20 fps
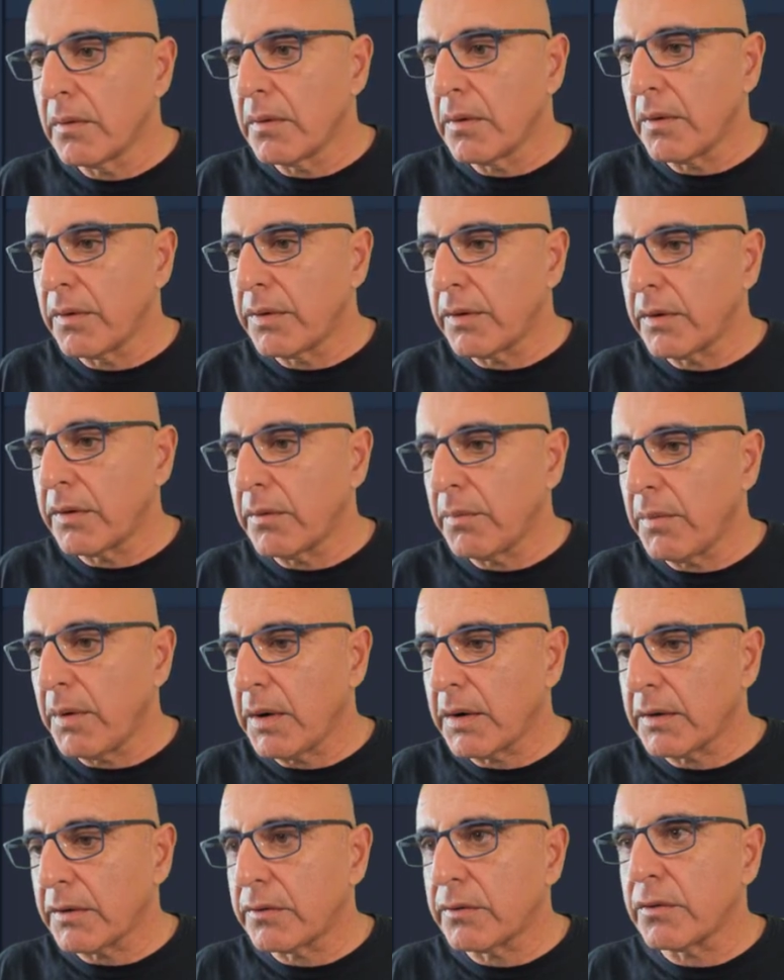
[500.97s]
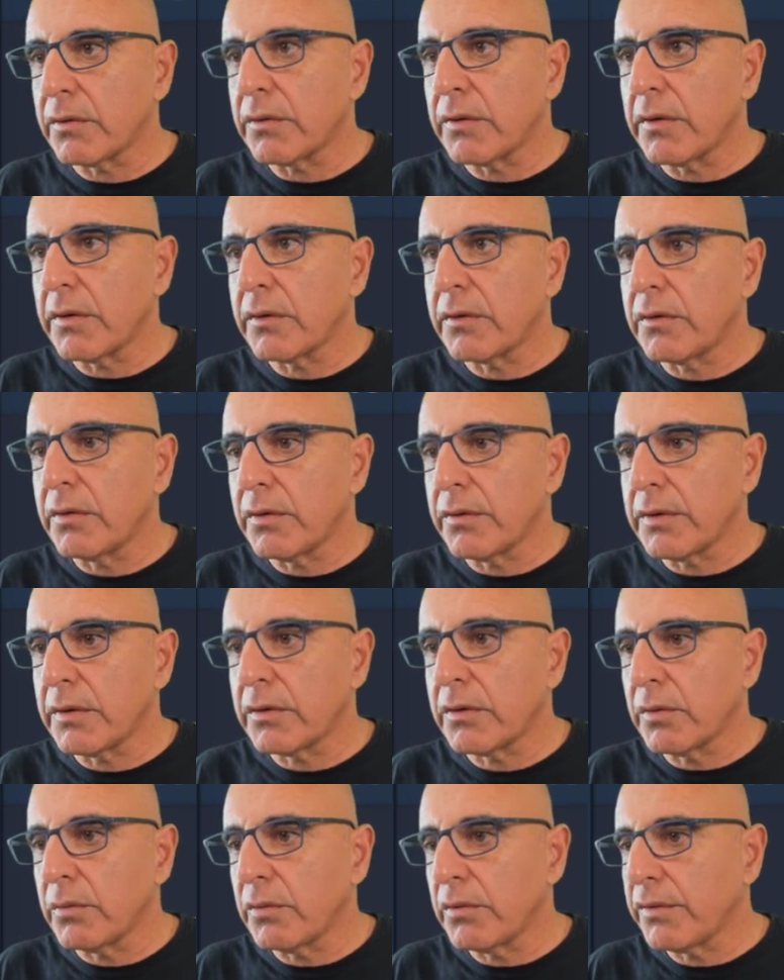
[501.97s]
I think the market's choosing
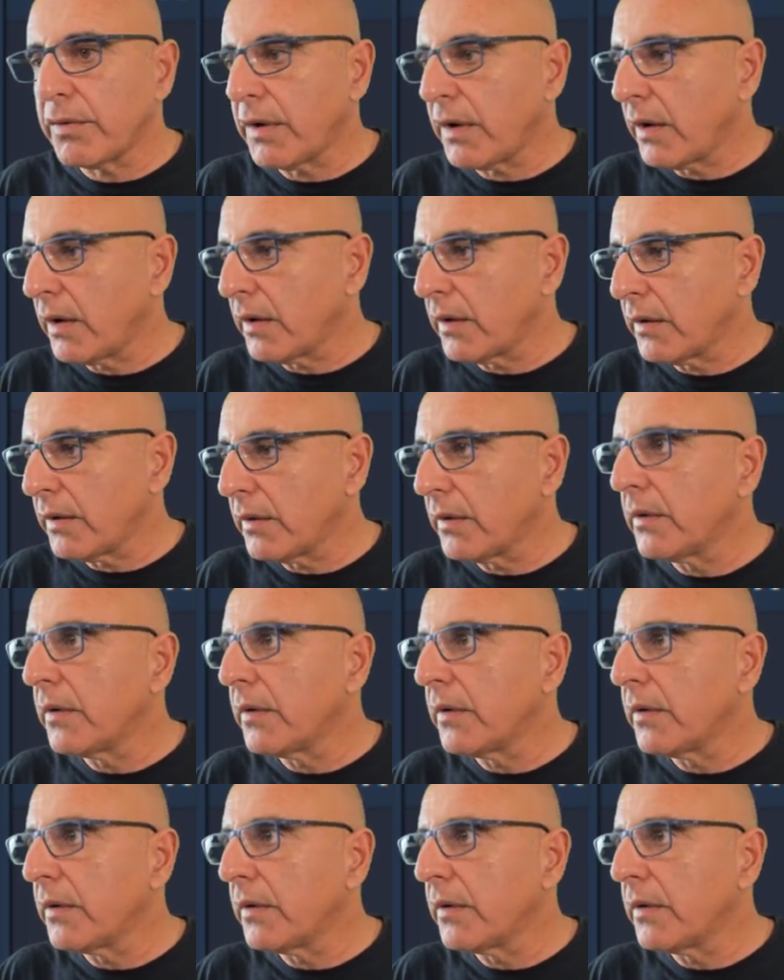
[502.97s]
to move higher.